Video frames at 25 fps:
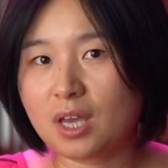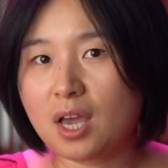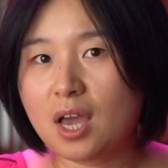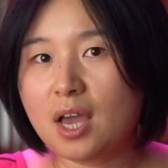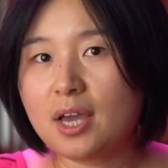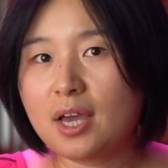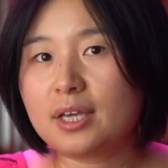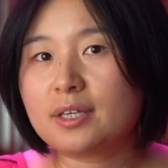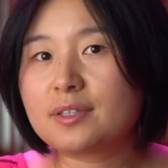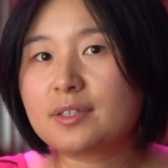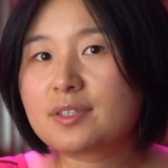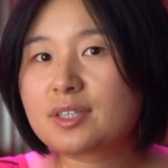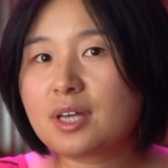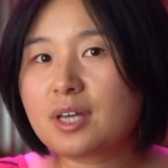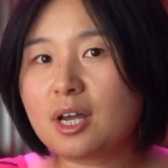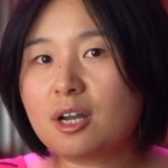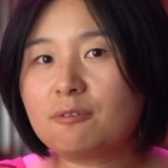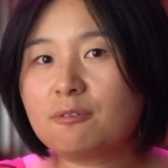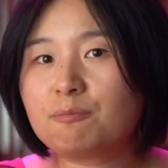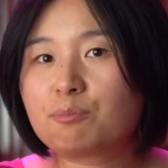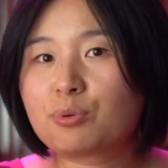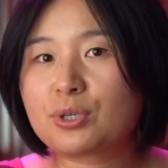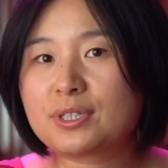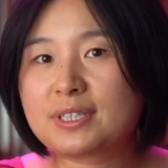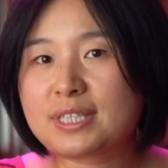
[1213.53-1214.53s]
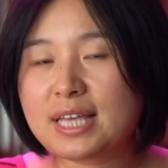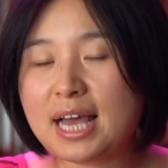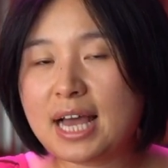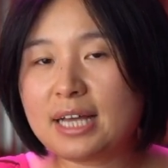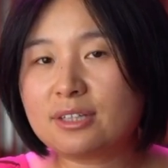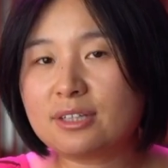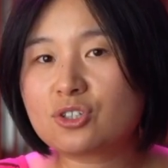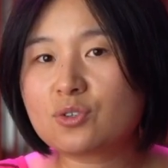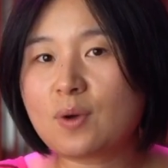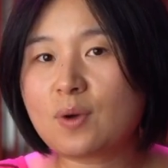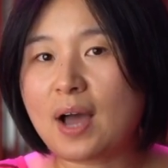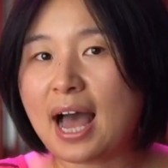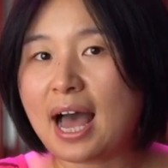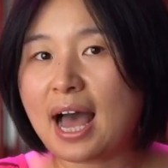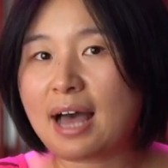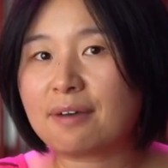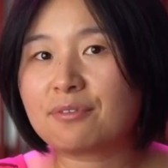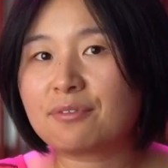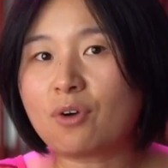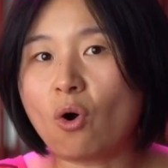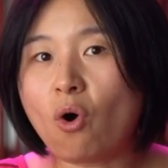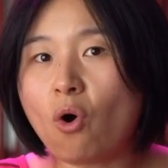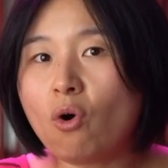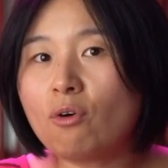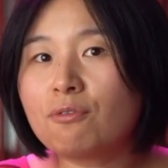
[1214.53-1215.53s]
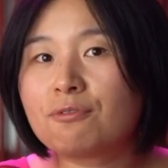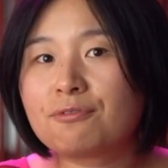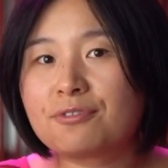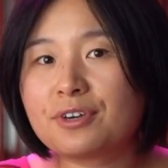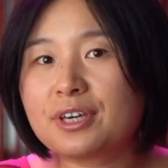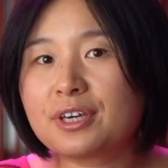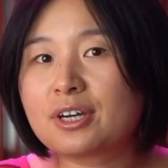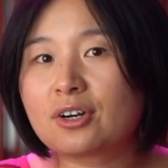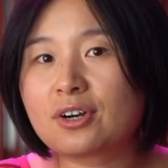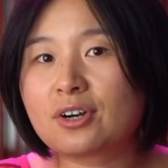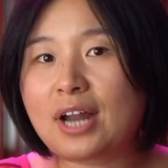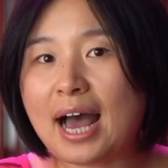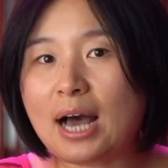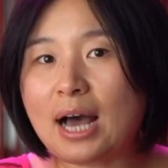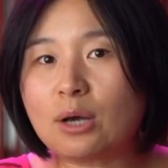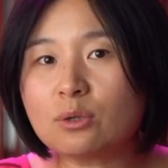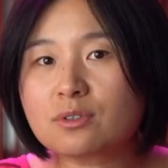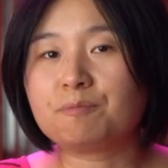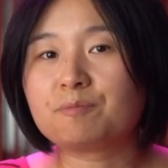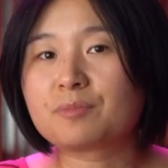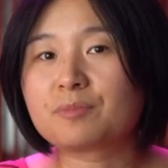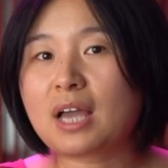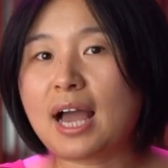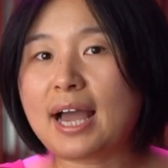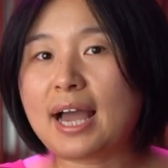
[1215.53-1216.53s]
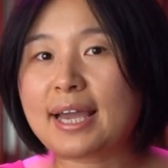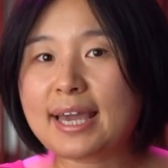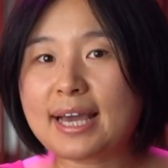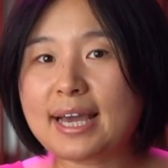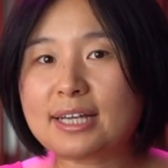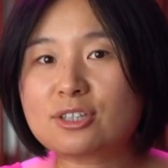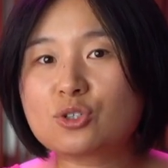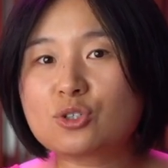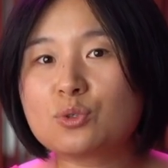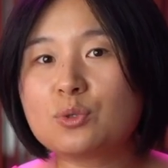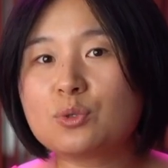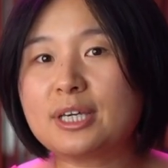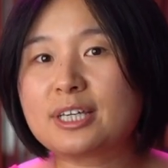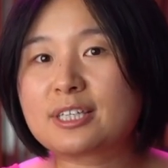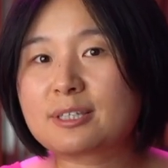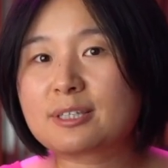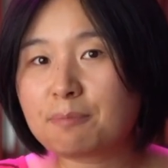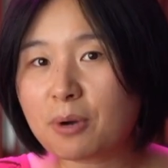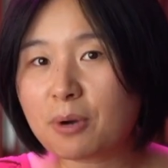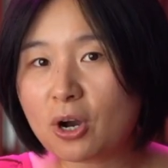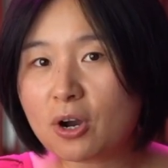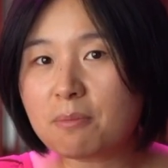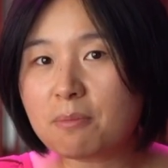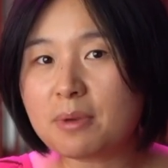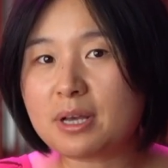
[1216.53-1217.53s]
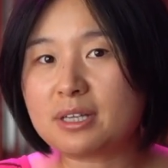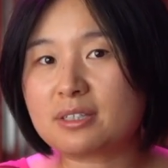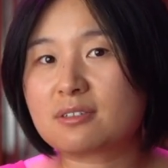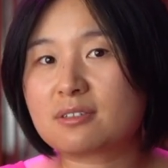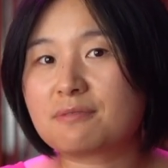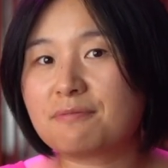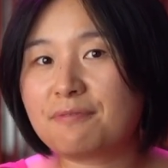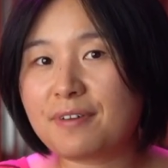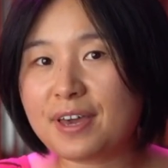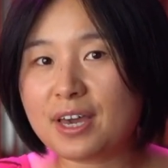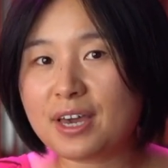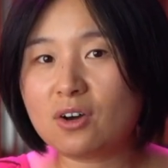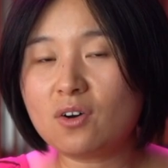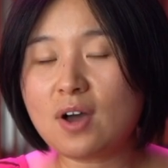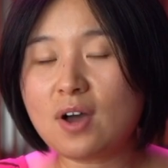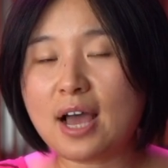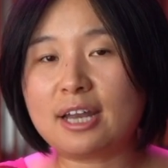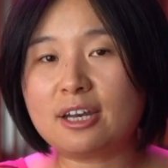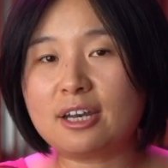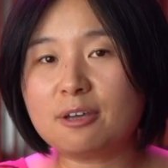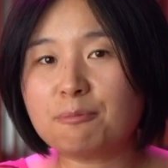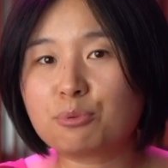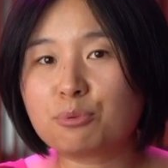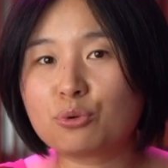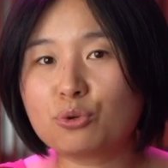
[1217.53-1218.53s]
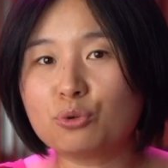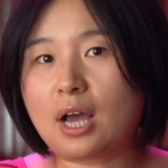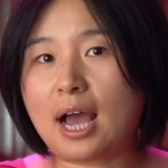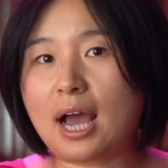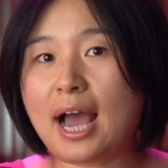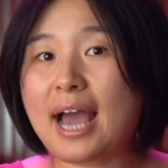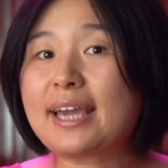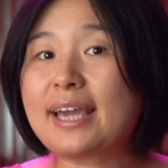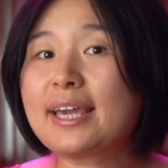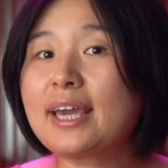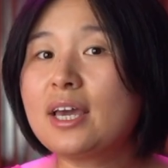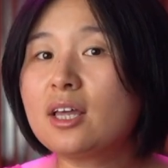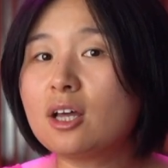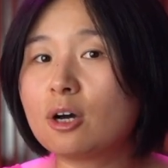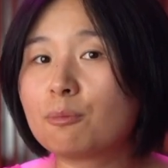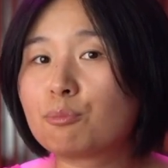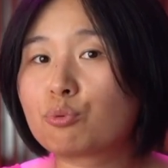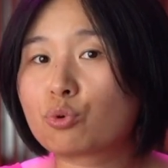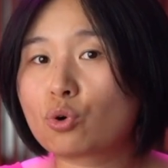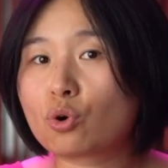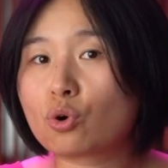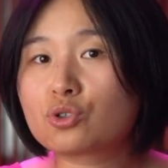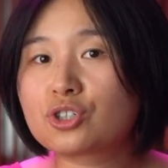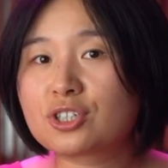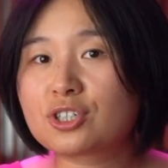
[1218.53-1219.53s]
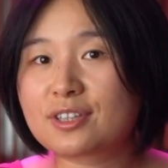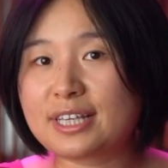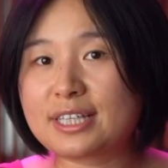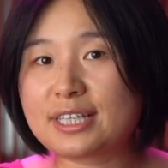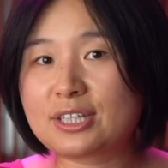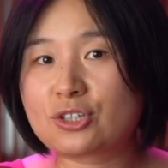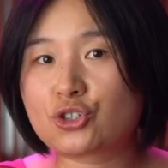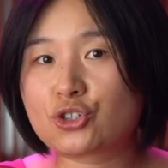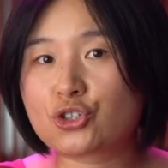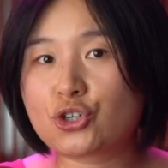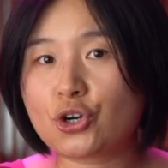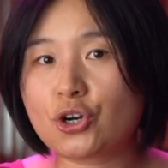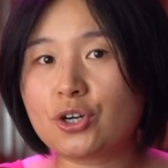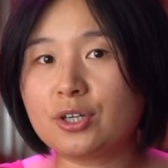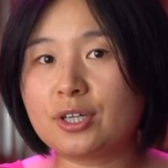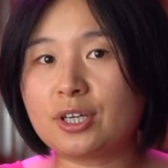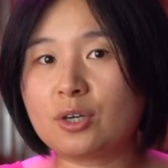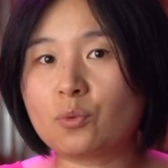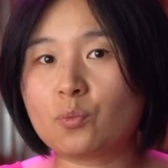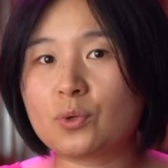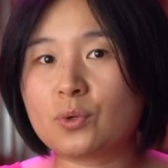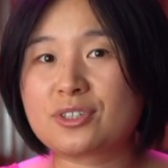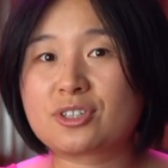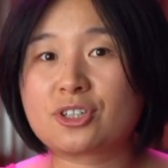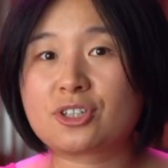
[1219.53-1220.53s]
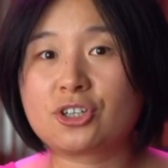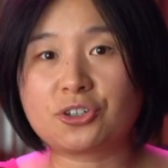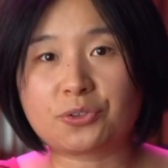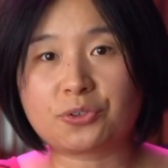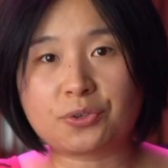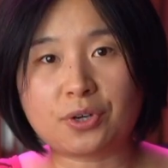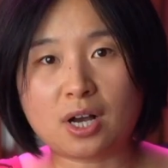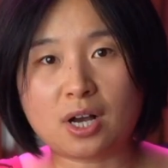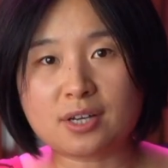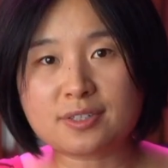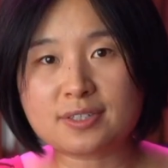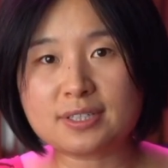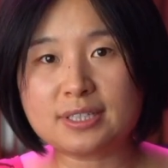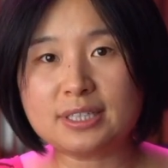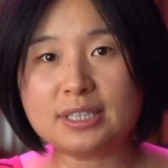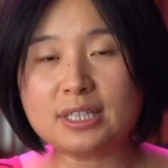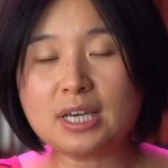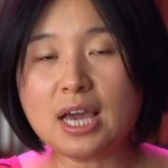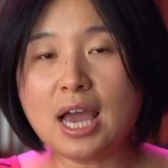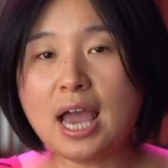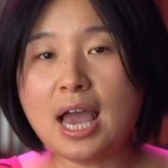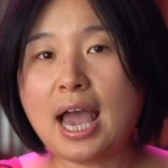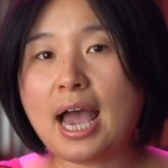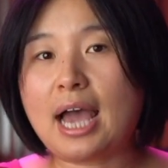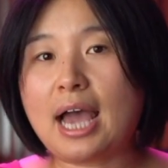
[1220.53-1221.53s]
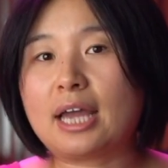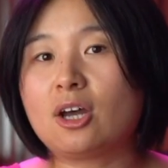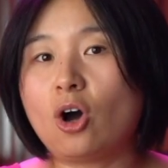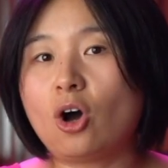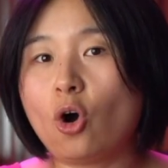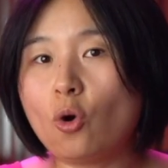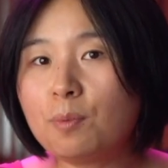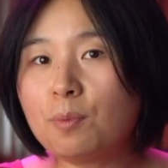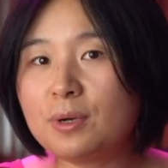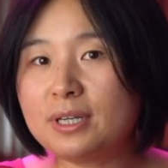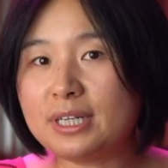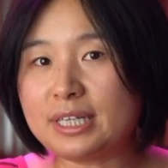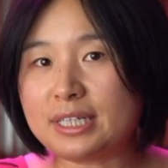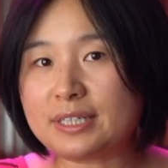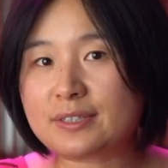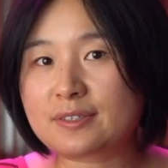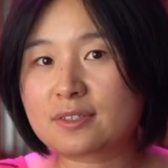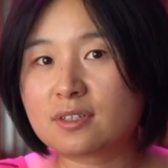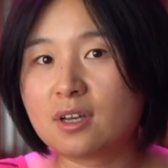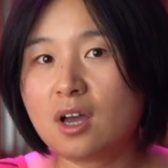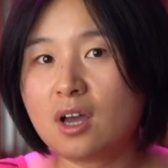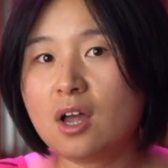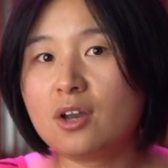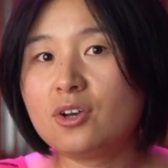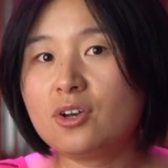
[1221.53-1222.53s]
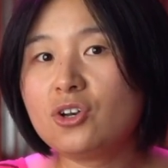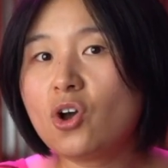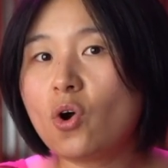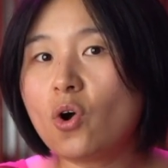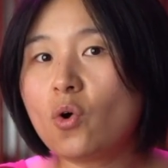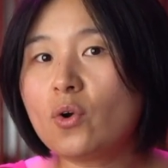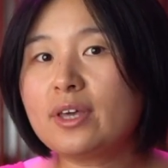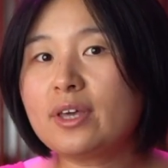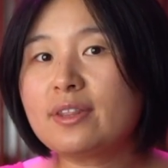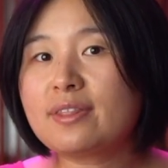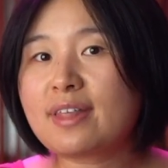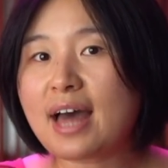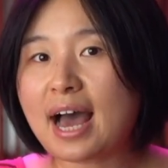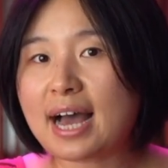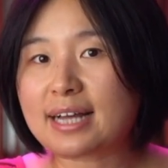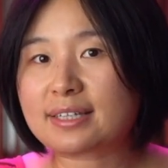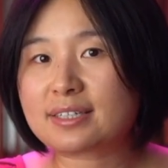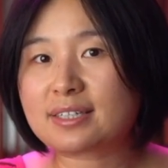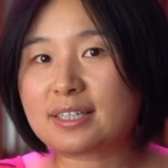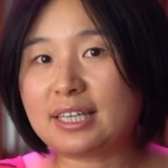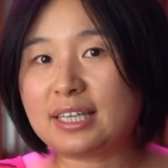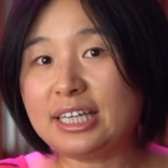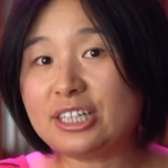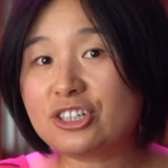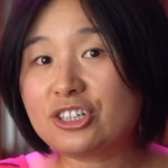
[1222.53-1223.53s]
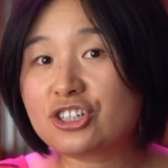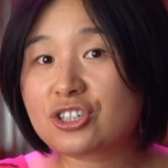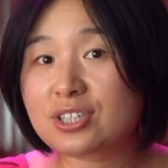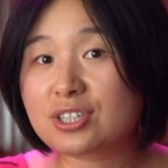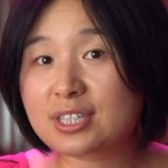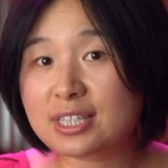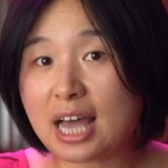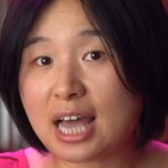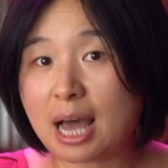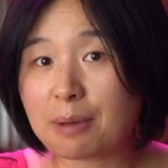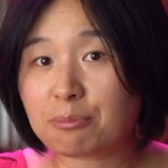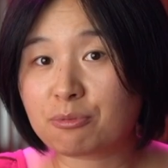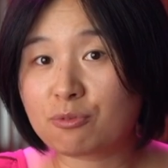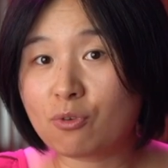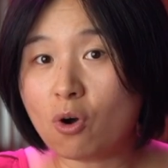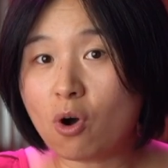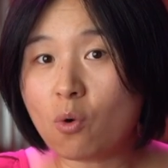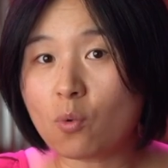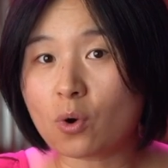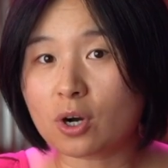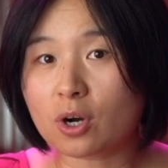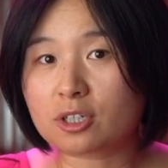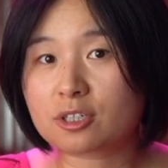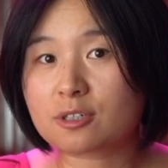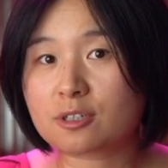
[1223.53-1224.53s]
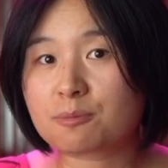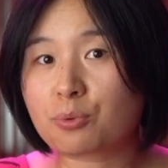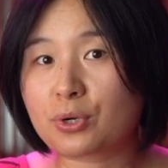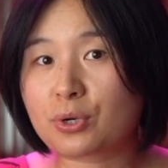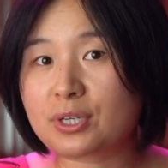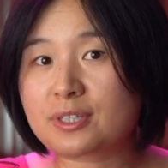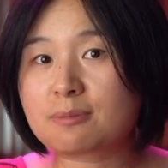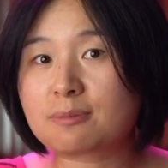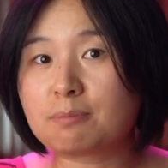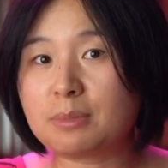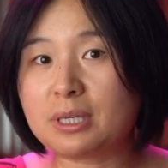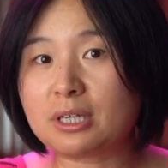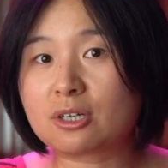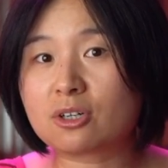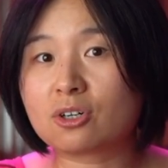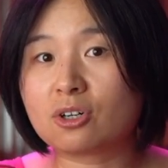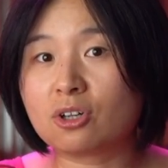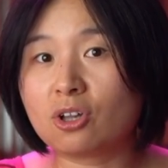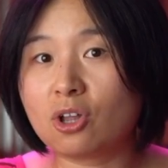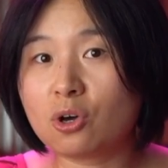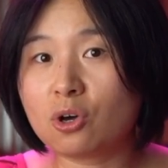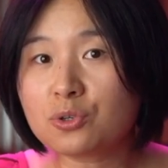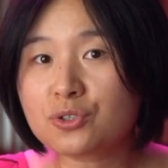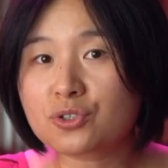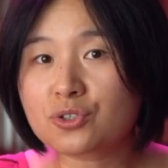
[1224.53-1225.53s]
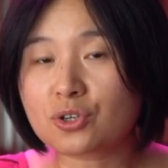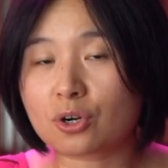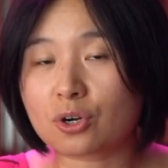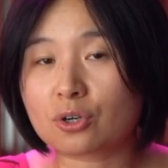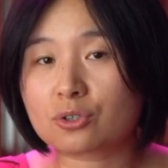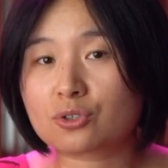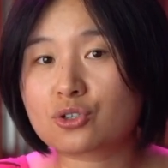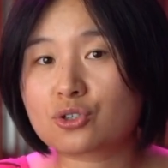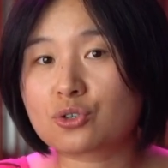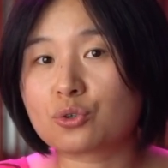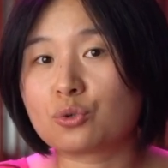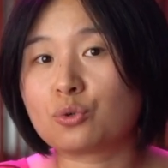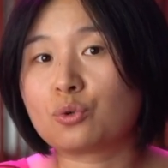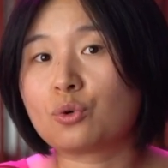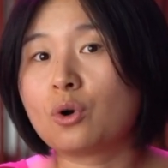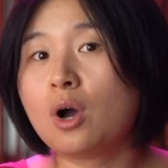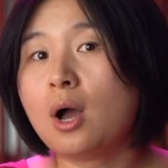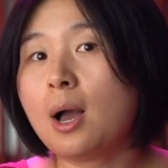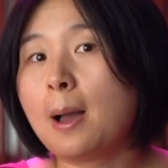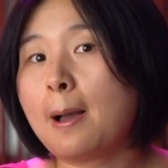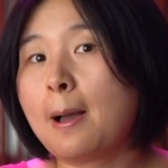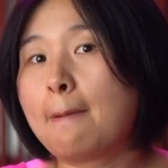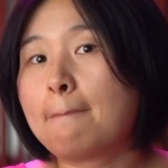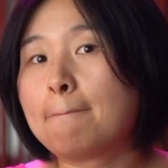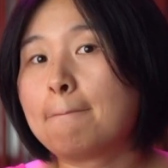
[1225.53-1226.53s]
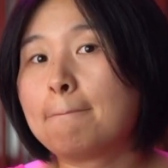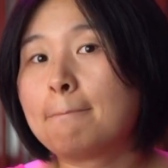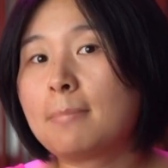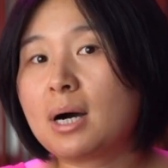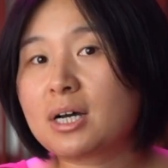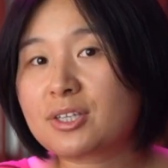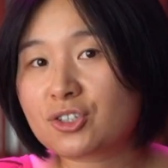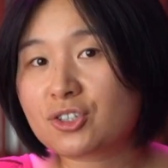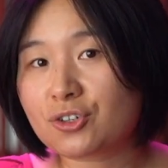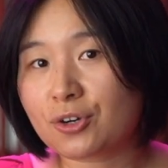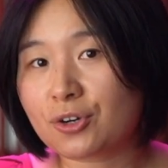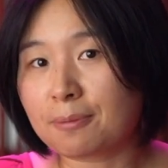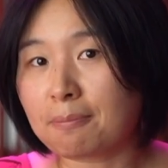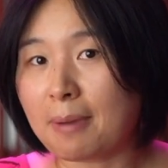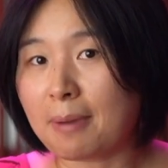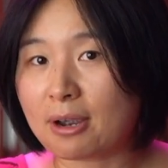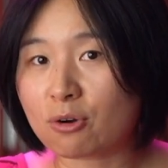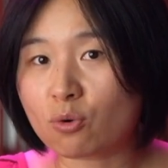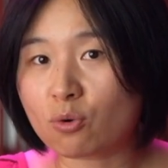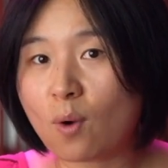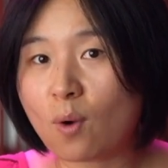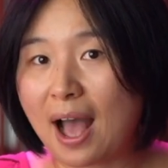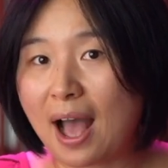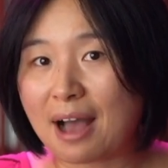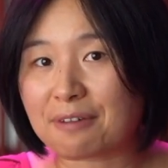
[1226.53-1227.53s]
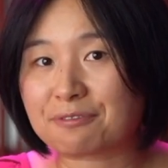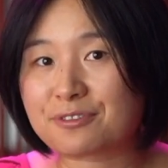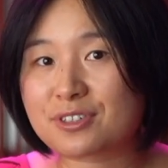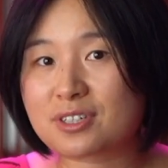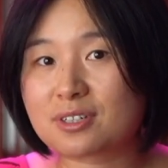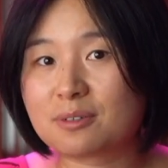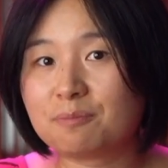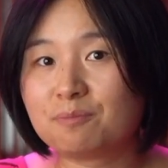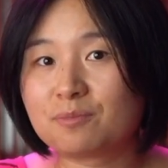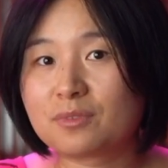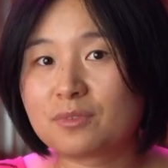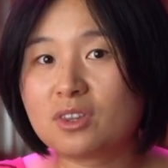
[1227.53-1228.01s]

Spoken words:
Instead of pretend to have all figured out, I get to experiment, fail, and improve. I can approach this journey with curiosity and openness, knowing that each step forward brings me closer to mastering my craft.